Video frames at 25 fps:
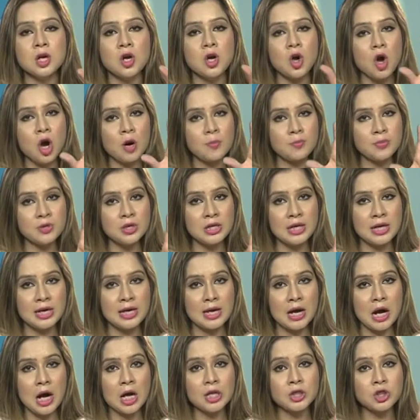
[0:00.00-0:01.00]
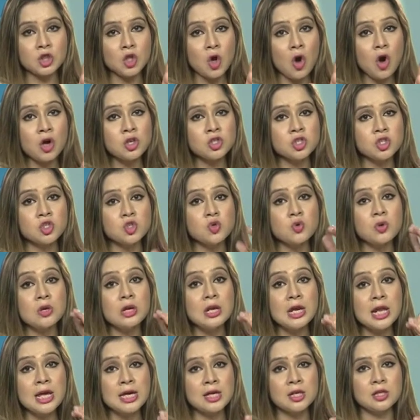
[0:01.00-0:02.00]
Copulae are thought to
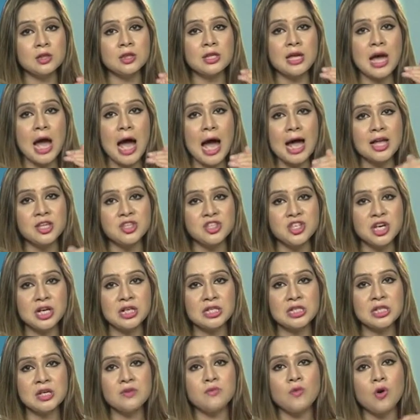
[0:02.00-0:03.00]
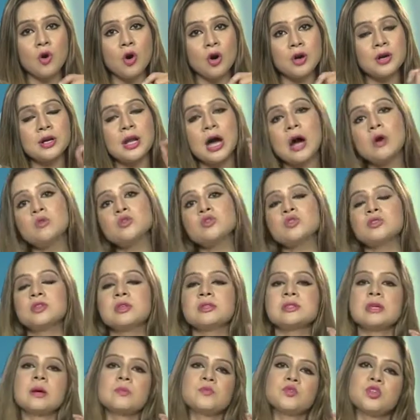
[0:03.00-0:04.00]
link the adjective or noun to the
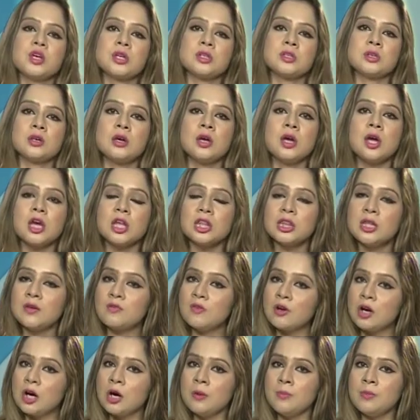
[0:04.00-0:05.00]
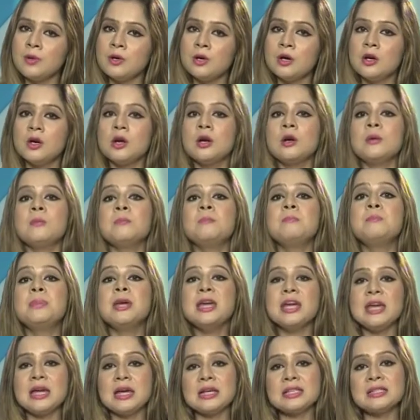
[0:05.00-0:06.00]
subject. The verb
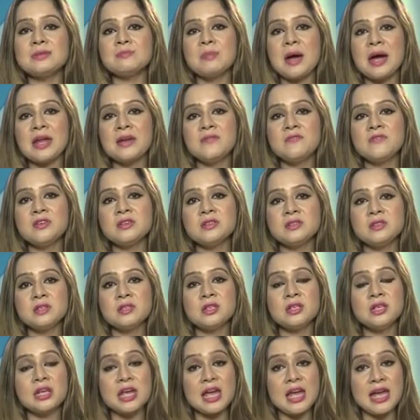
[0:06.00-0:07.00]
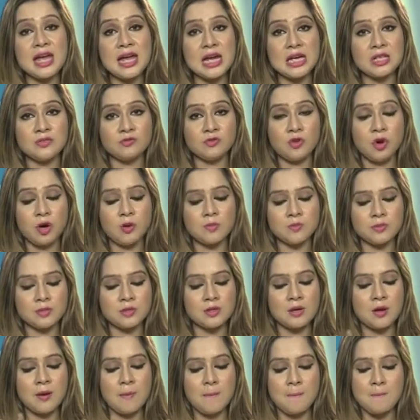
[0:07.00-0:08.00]
B is manifested in eight
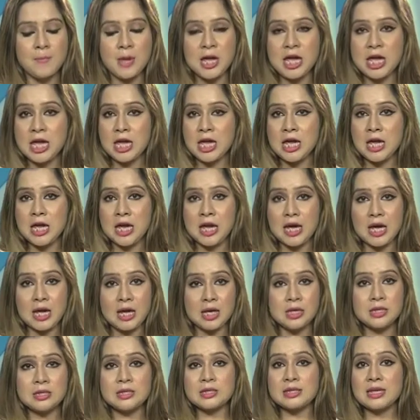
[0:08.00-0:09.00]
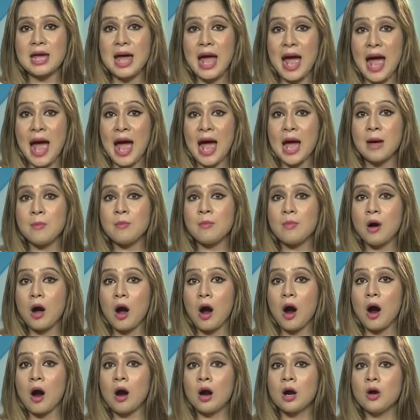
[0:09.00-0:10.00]
forms. Be, is, am,
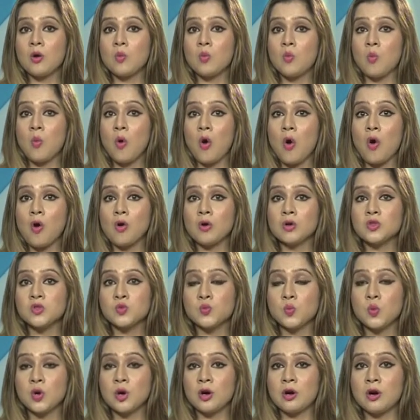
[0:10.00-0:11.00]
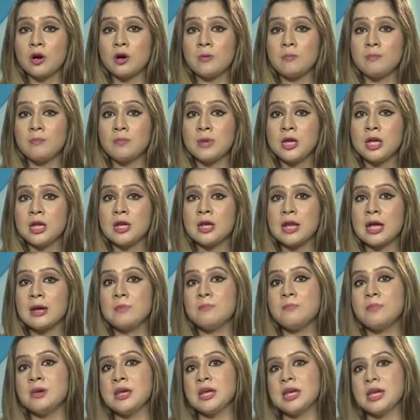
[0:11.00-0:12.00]
are, was, were, been
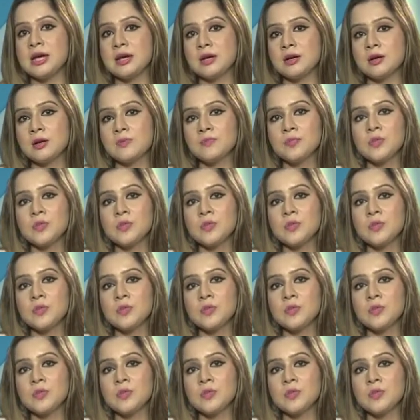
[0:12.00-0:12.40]
and being.